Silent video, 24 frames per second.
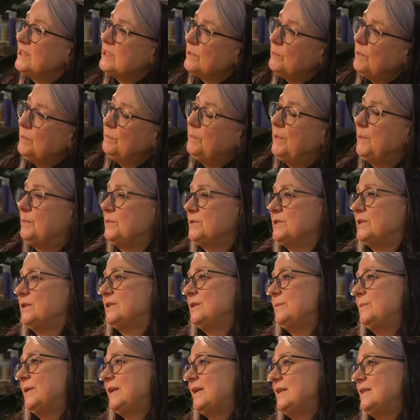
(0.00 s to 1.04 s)
So when people
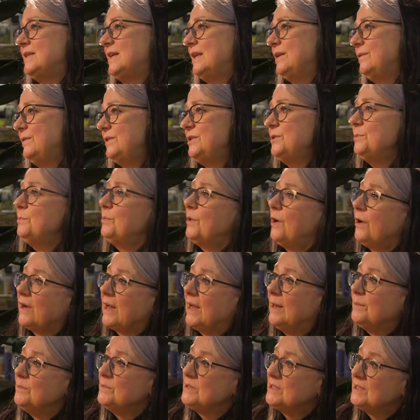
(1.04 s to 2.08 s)
started making television
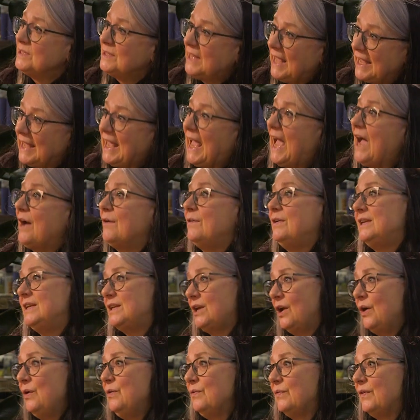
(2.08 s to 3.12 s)
programmes, they carried
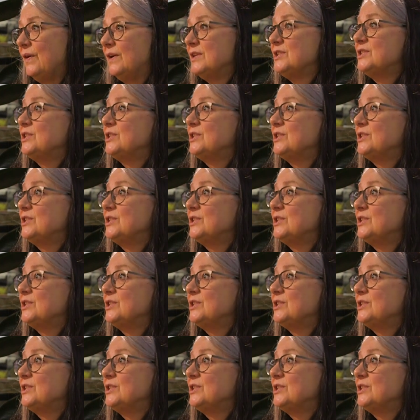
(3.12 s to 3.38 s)
it over.